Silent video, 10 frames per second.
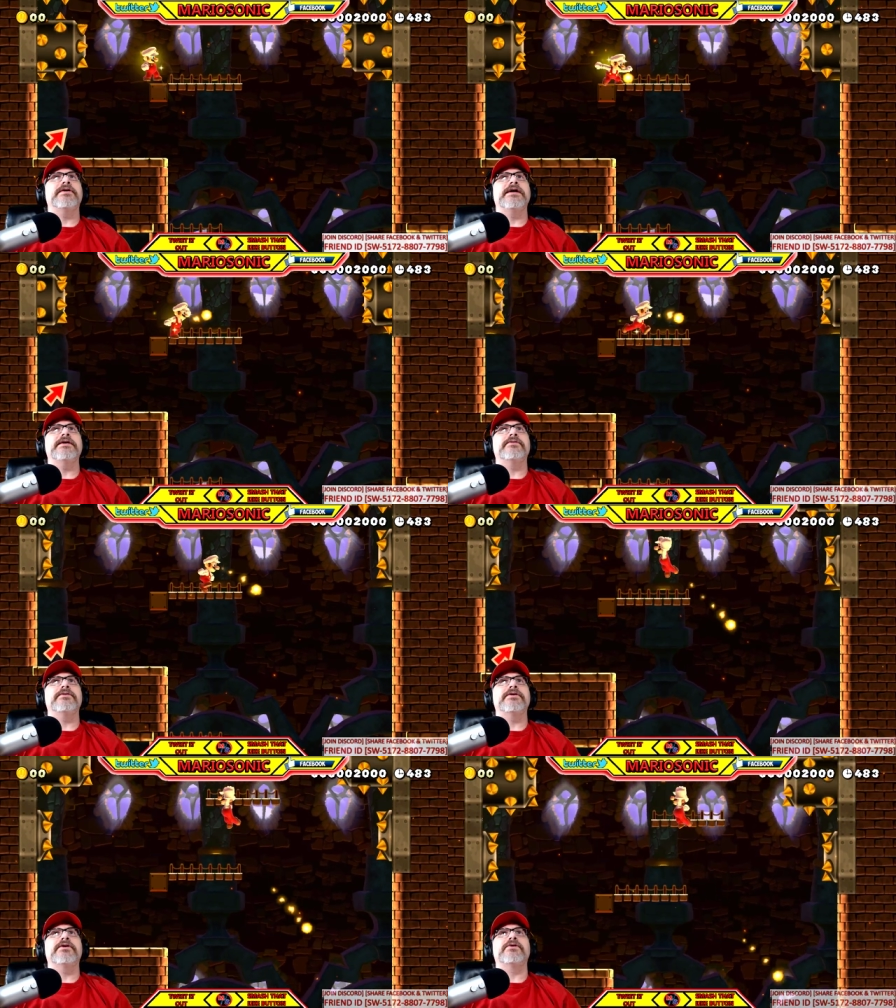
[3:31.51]

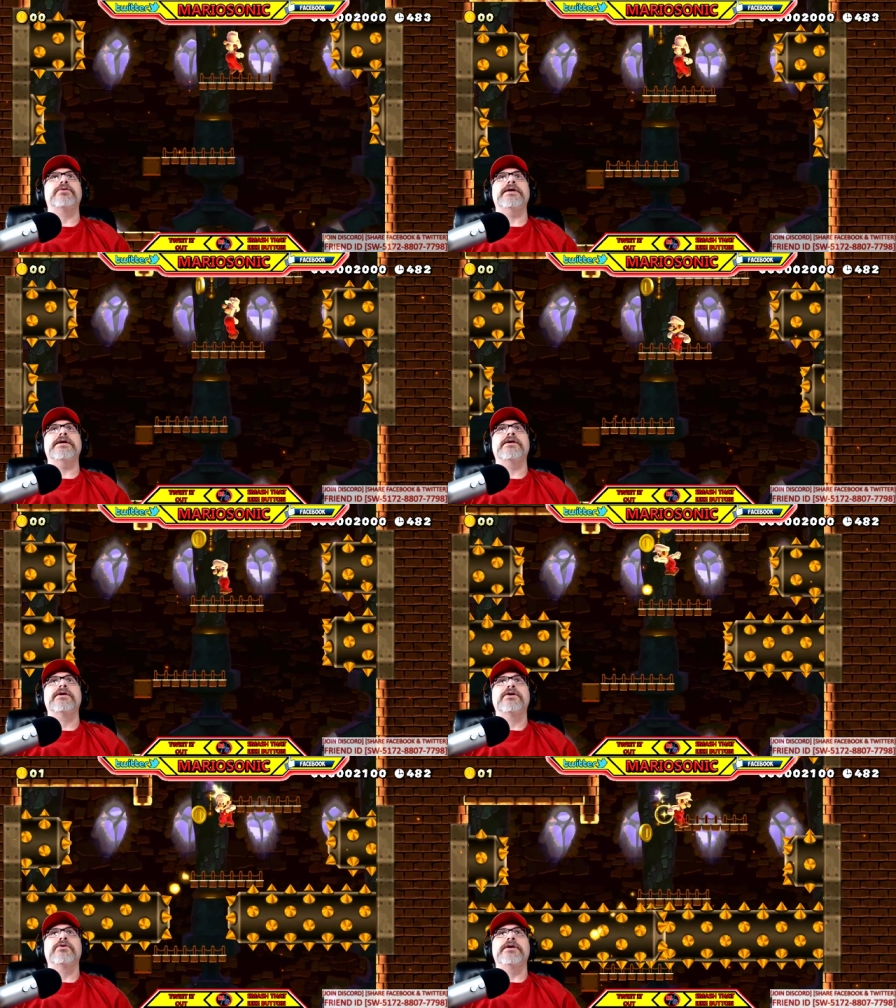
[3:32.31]
Right. Go quick,
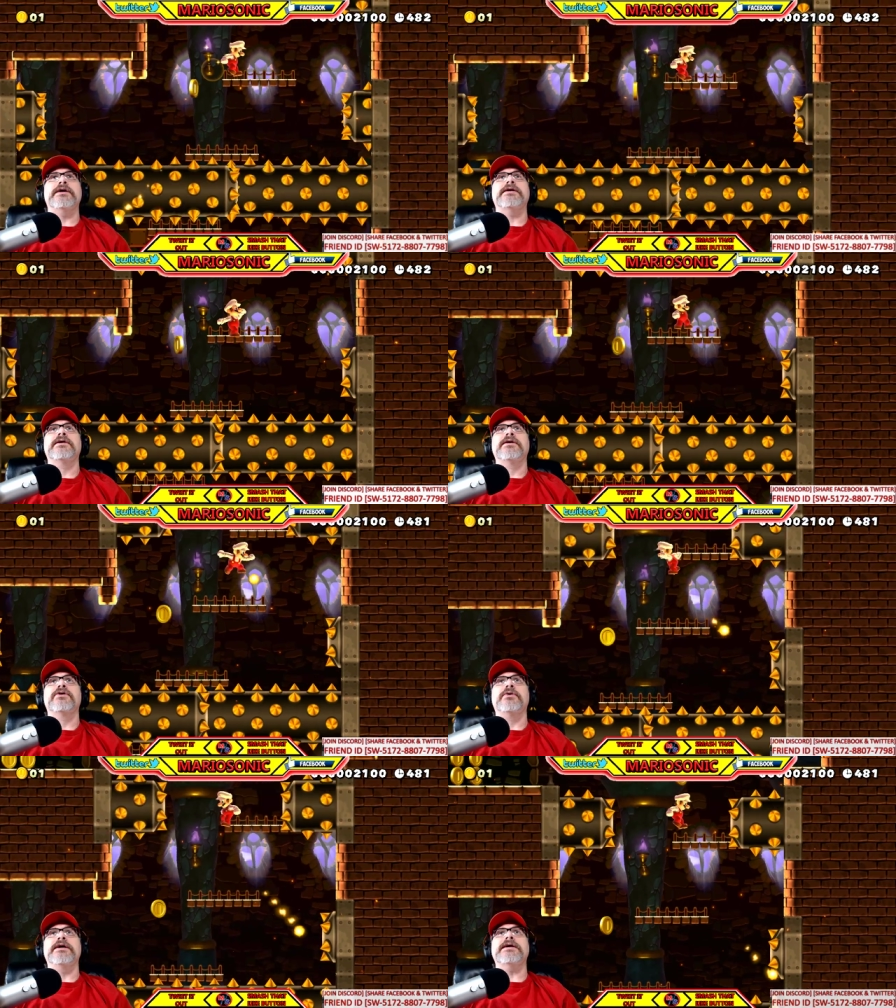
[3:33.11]
quick,
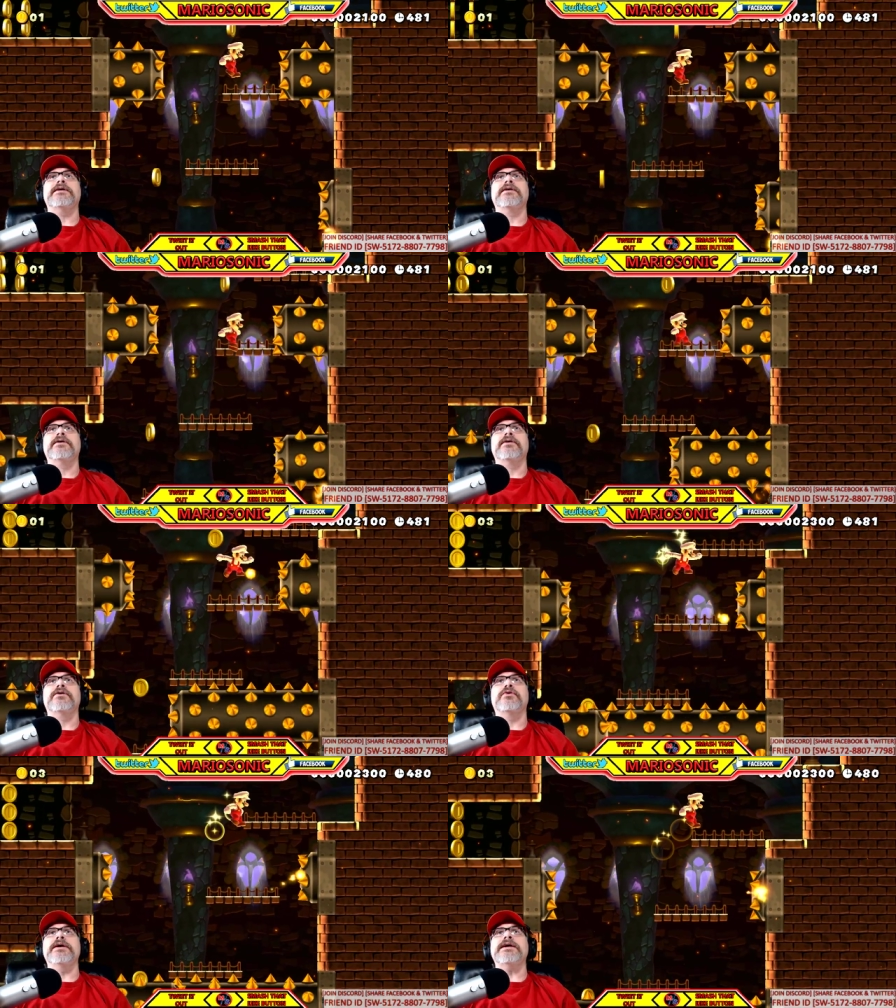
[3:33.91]
quick,
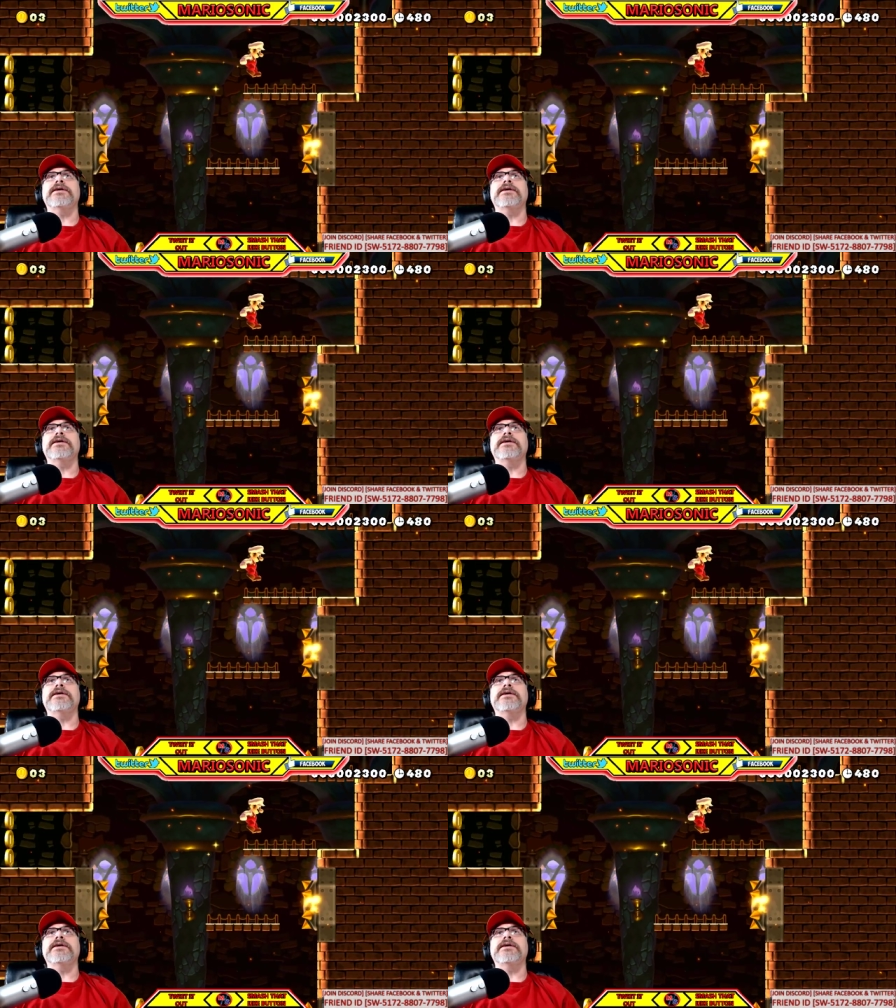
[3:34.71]
quick.